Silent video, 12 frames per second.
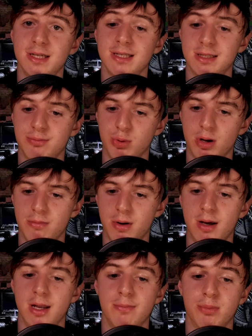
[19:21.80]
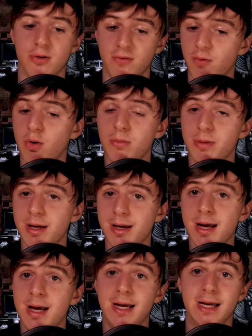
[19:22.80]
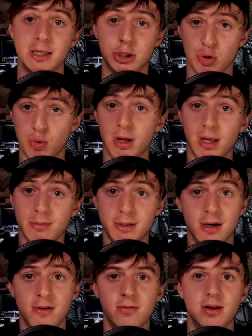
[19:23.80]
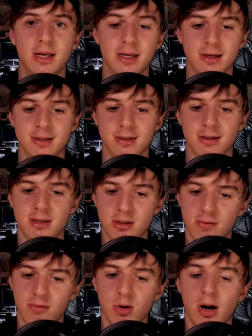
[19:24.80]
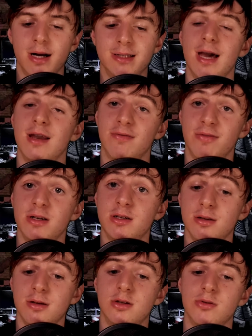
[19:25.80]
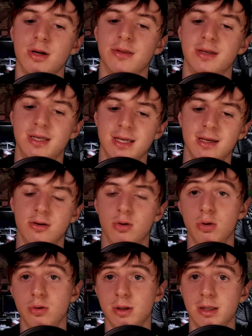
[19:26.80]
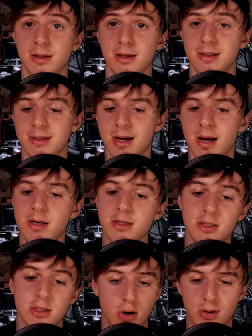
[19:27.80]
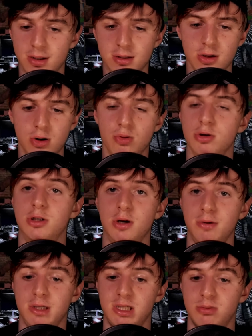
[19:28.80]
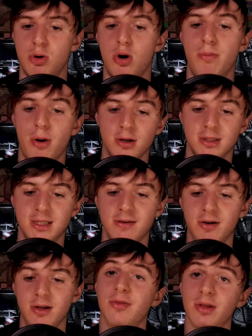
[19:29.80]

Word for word: Spring Bonnie performing, enjoying himself like he does in The Silver Eyes, and eventually doing the deed, or at least starting to or showing small parts of it.